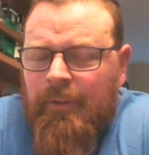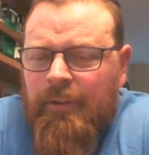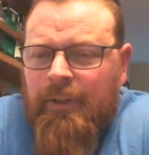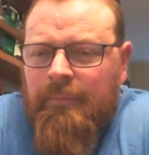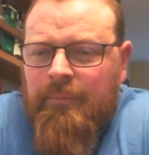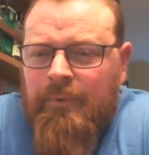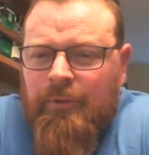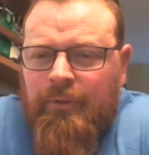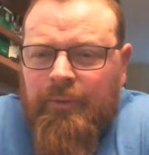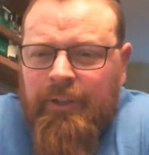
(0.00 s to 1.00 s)
Yep,
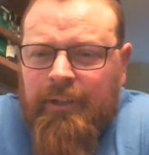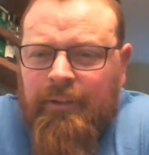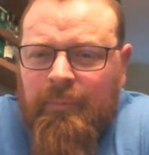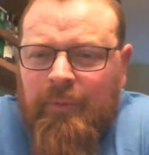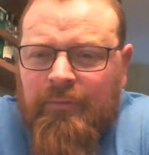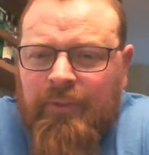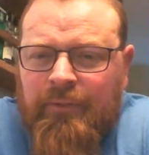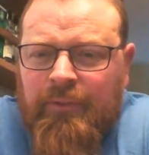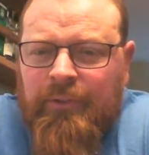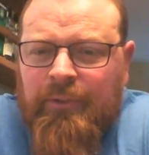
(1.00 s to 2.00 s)
Corey Reckon's my
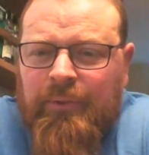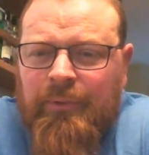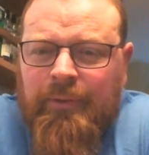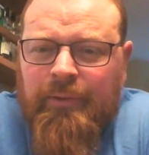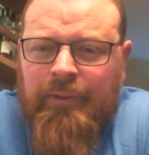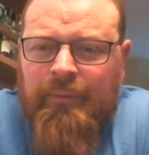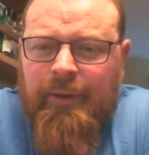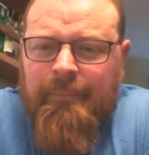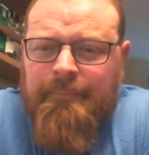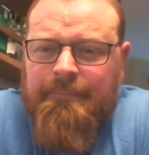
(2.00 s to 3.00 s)
favorite too. Whiskey
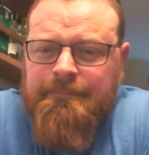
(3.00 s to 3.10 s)
Web.